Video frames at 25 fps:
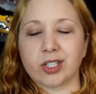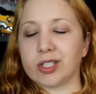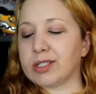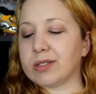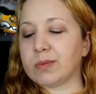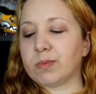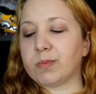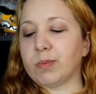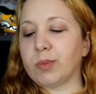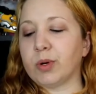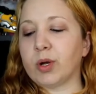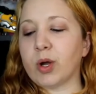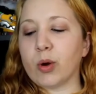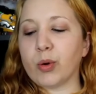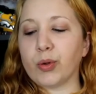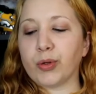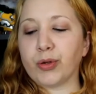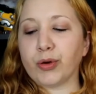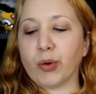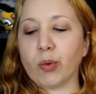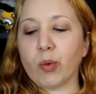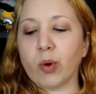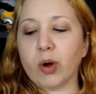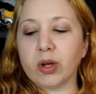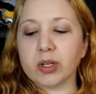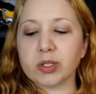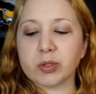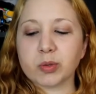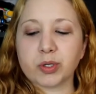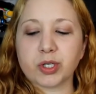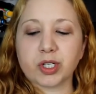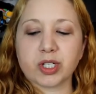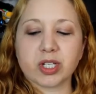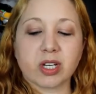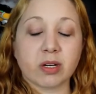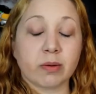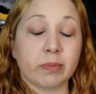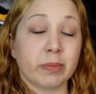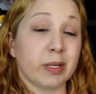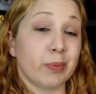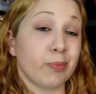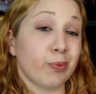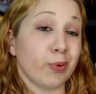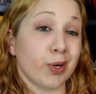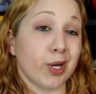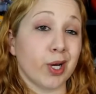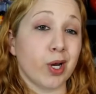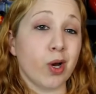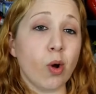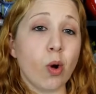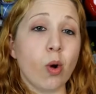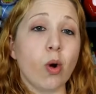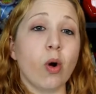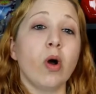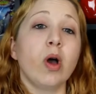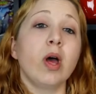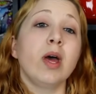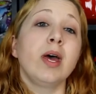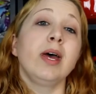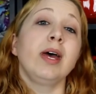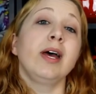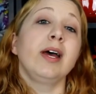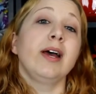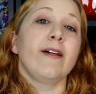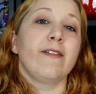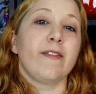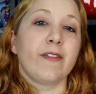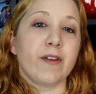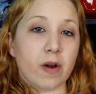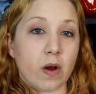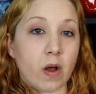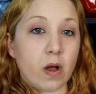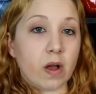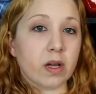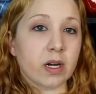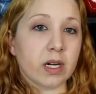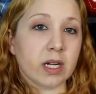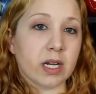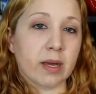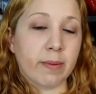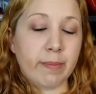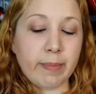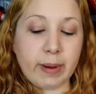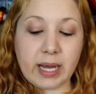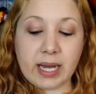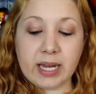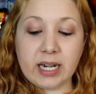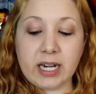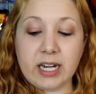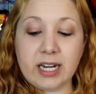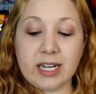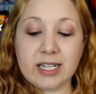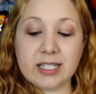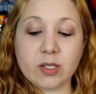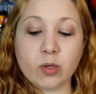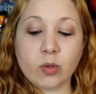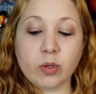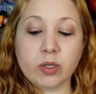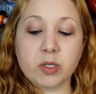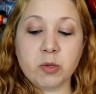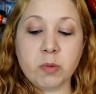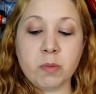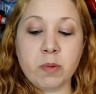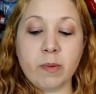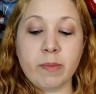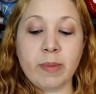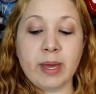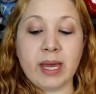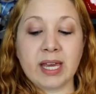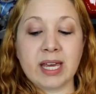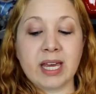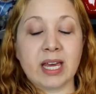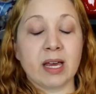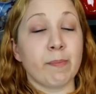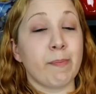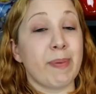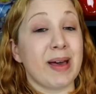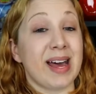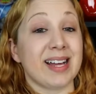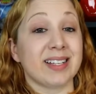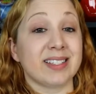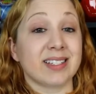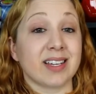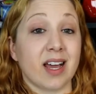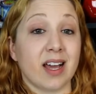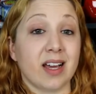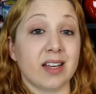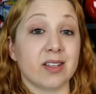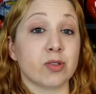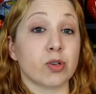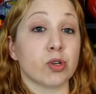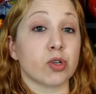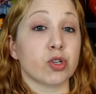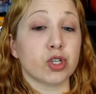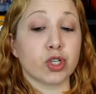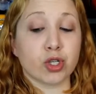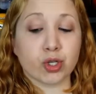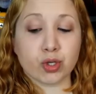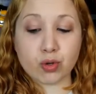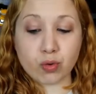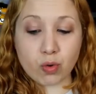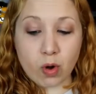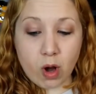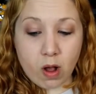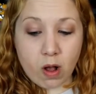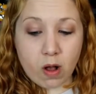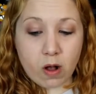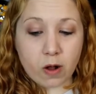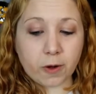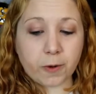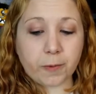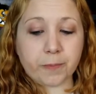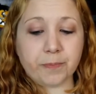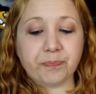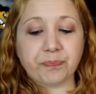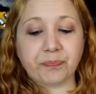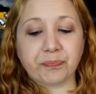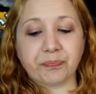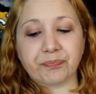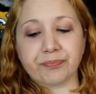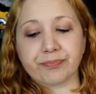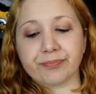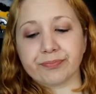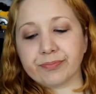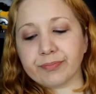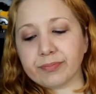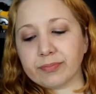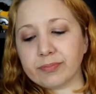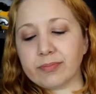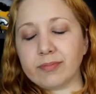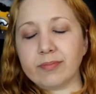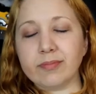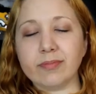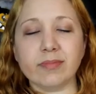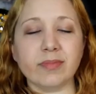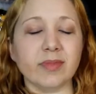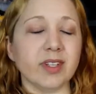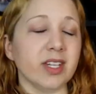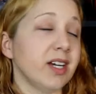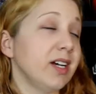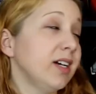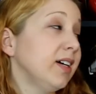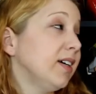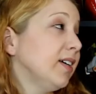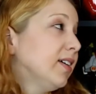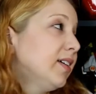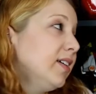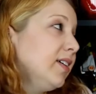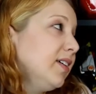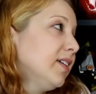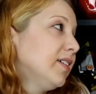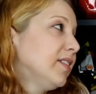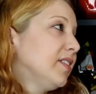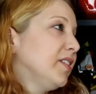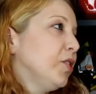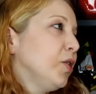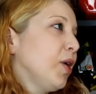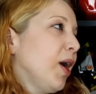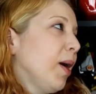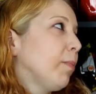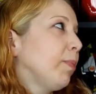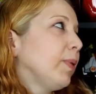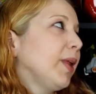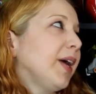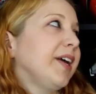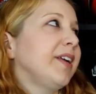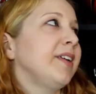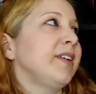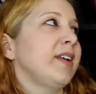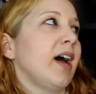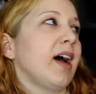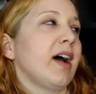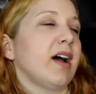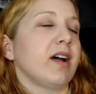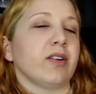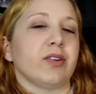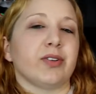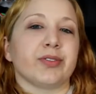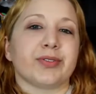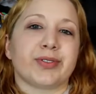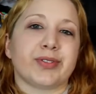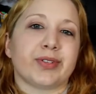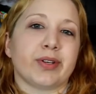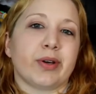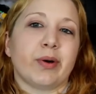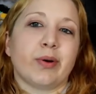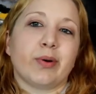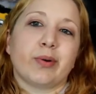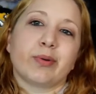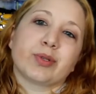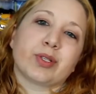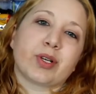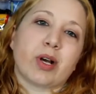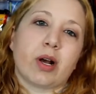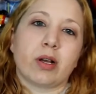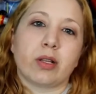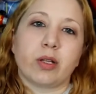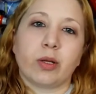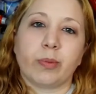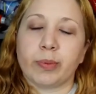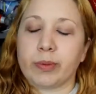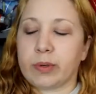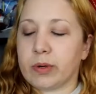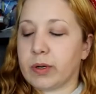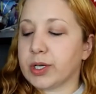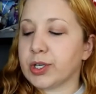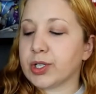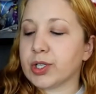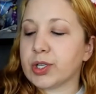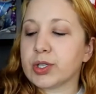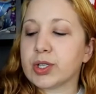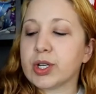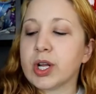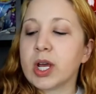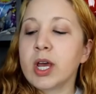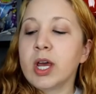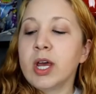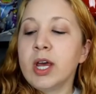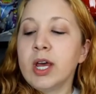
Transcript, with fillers: just go through walls, which is gonna be pretty cool. They're all gonna combine and it's going to be making Pat Kaiser strong. Uh, you got Blade and Dial, so sorry Lupin Rangers.